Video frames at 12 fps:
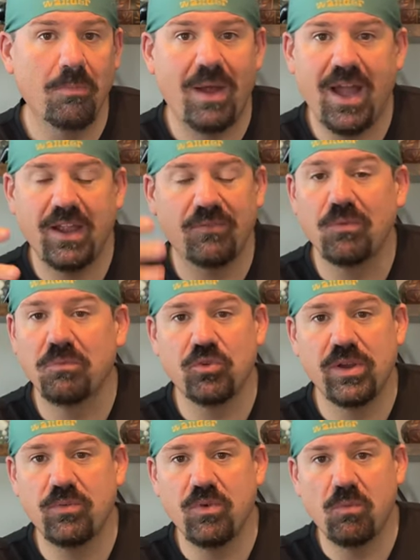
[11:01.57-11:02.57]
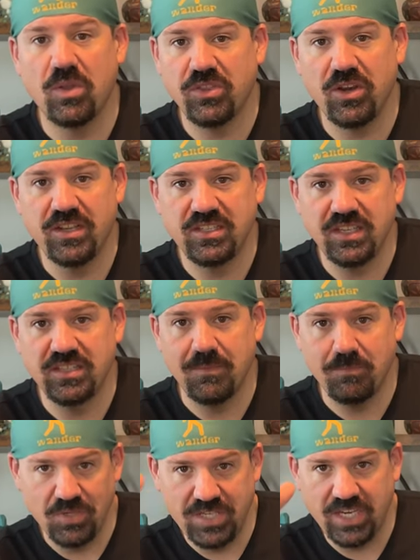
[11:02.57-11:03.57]
buying from Greenroom 136 in
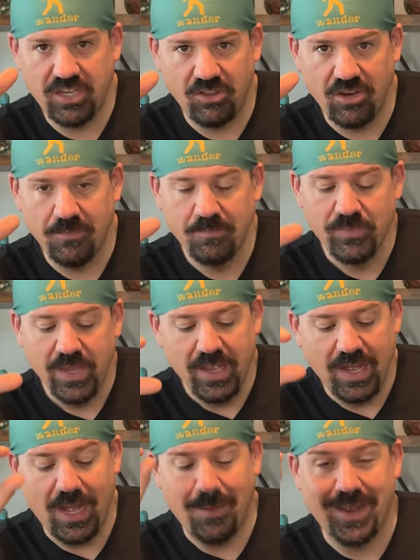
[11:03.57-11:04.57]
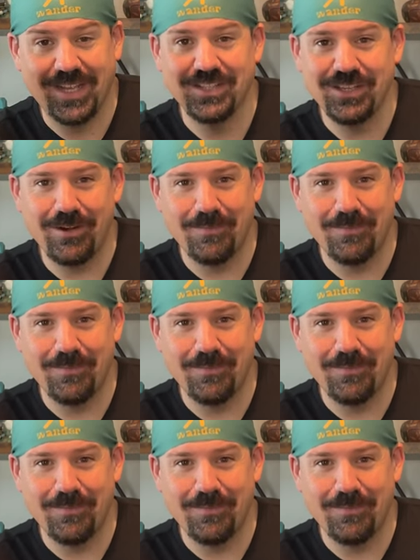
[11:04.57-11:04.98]
particular. Um, I consider